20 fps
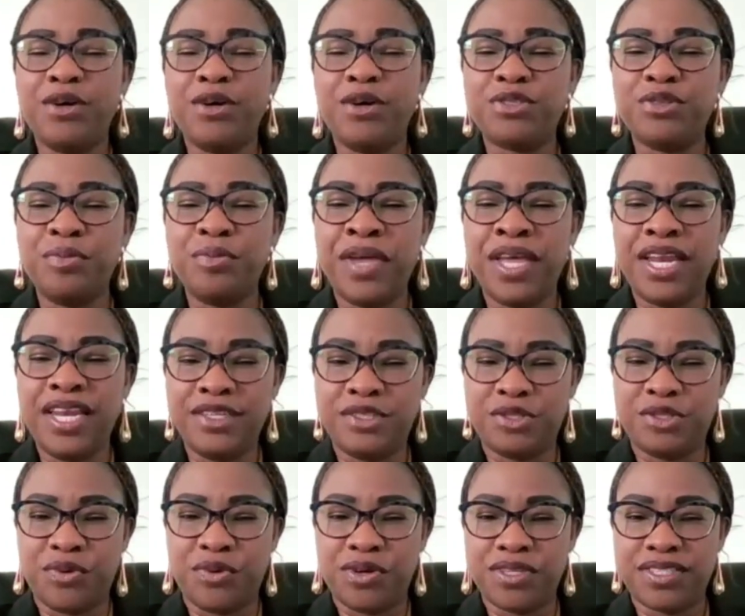they also mail
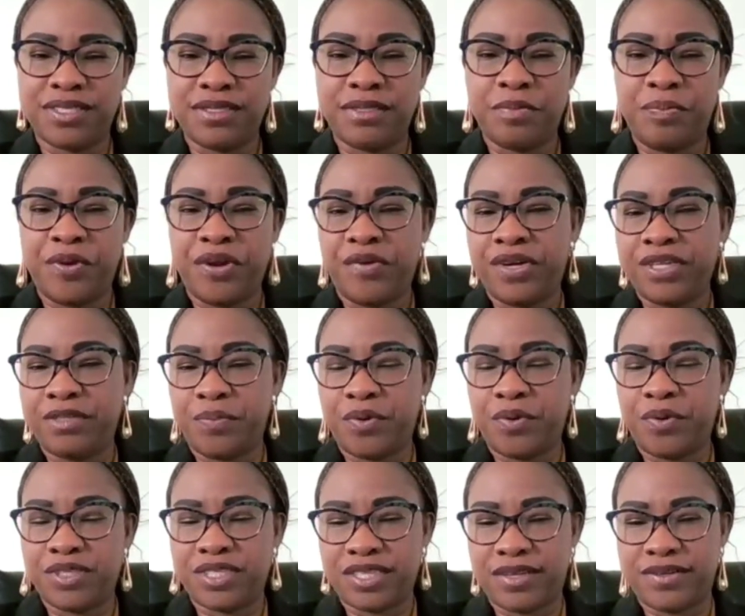it to us on the
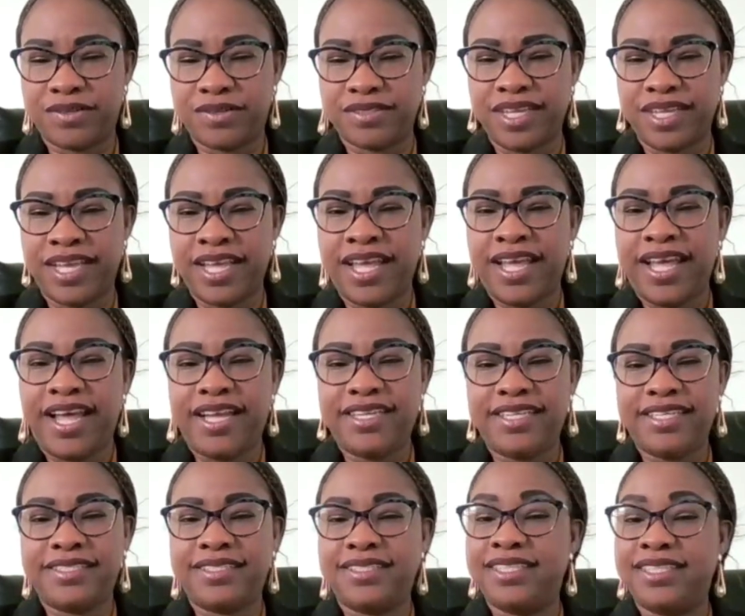parent portal.
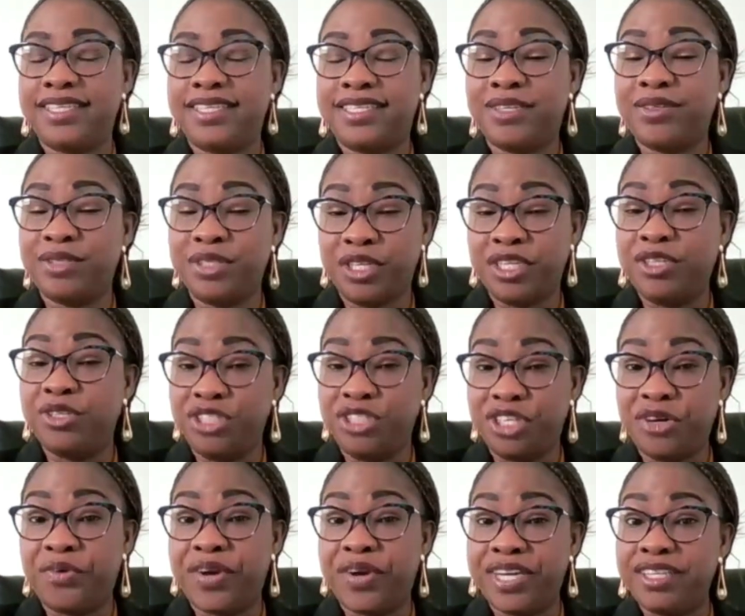And
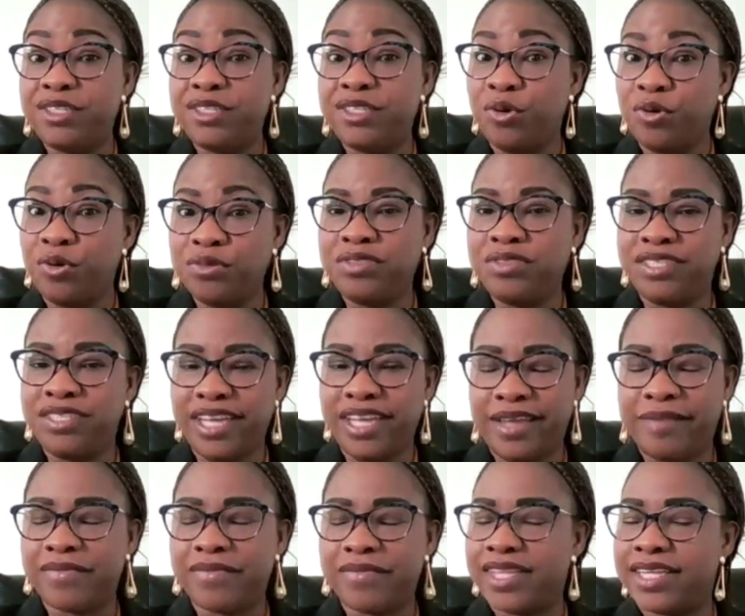they already told
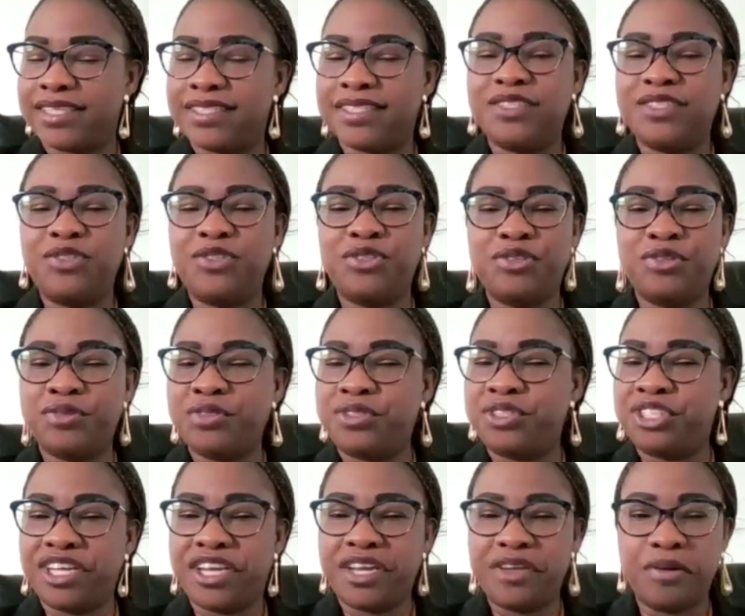them that you
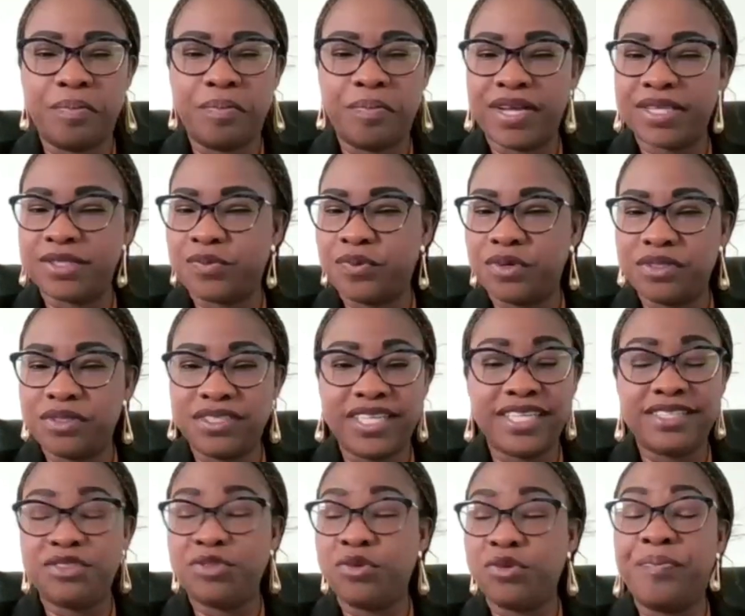don't share your password.
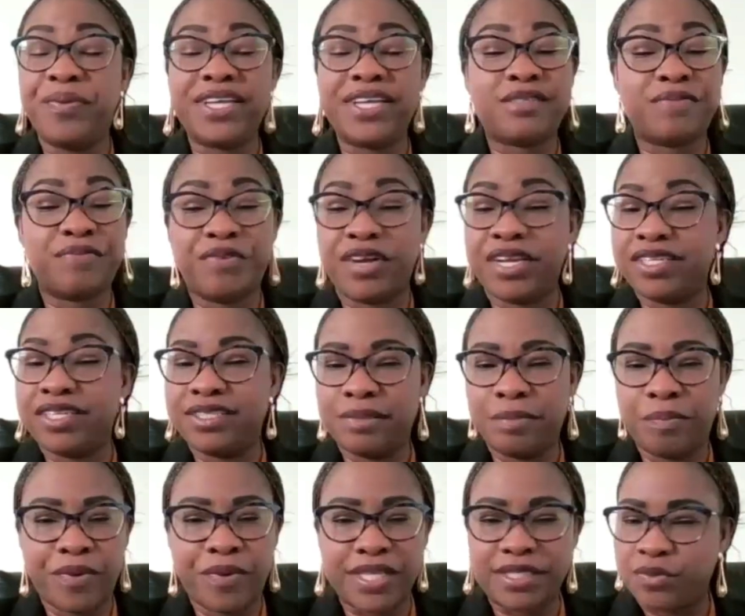There's no best friends
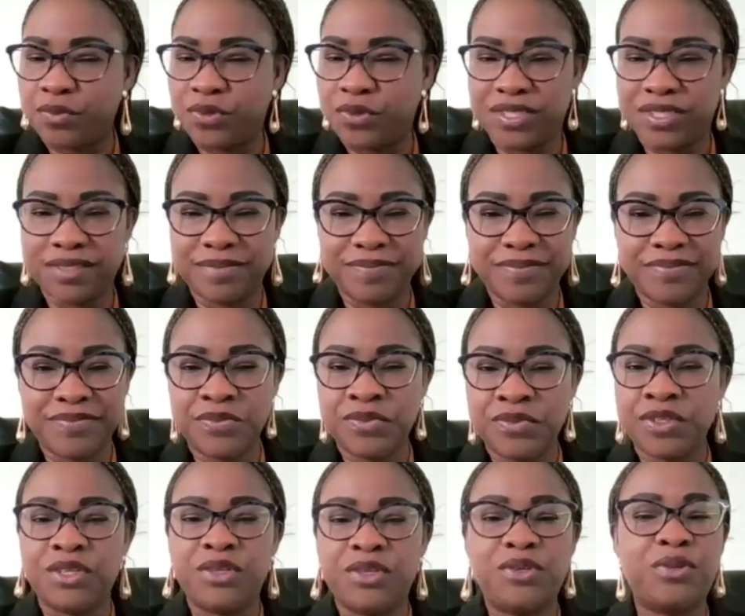in password.
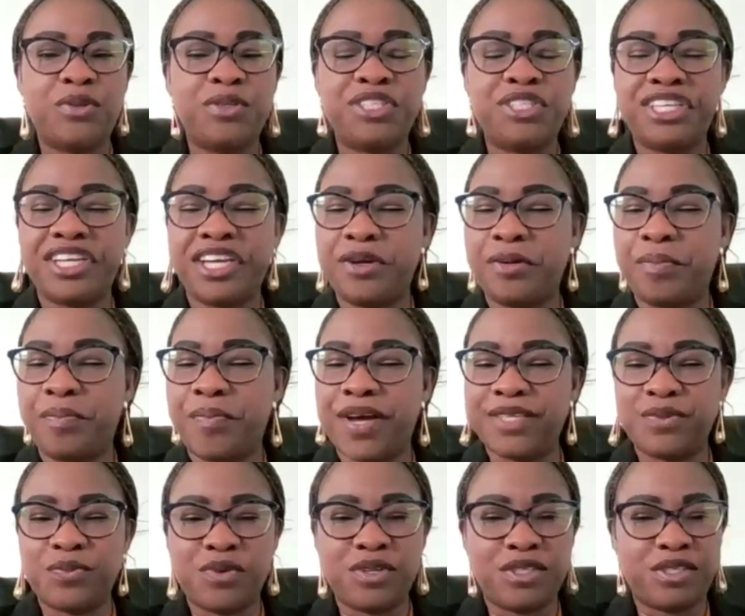You don't share your
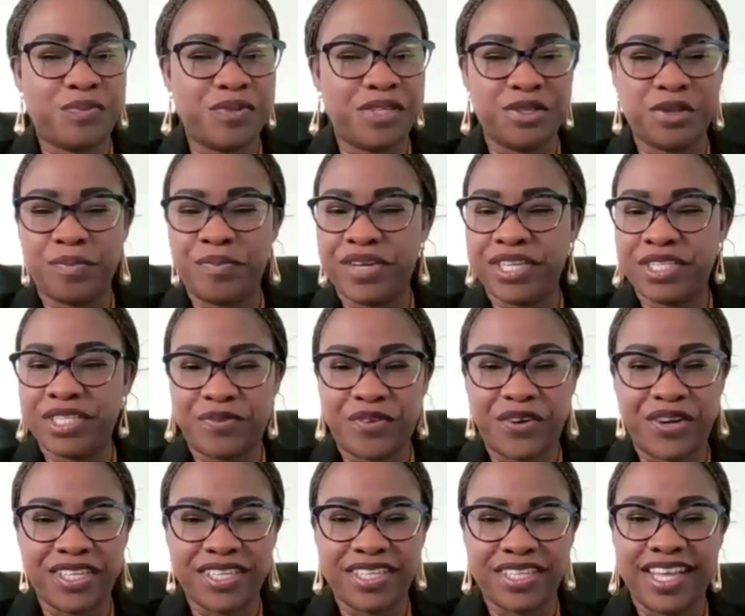passwords with your best
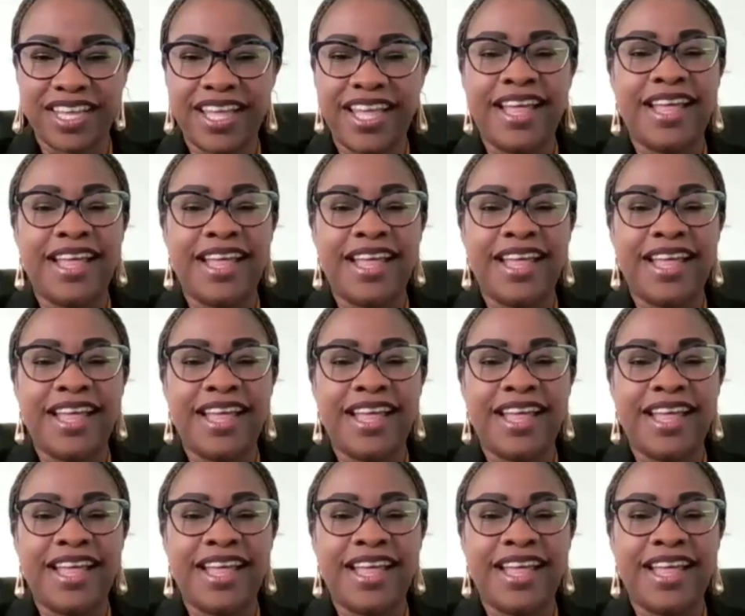friend.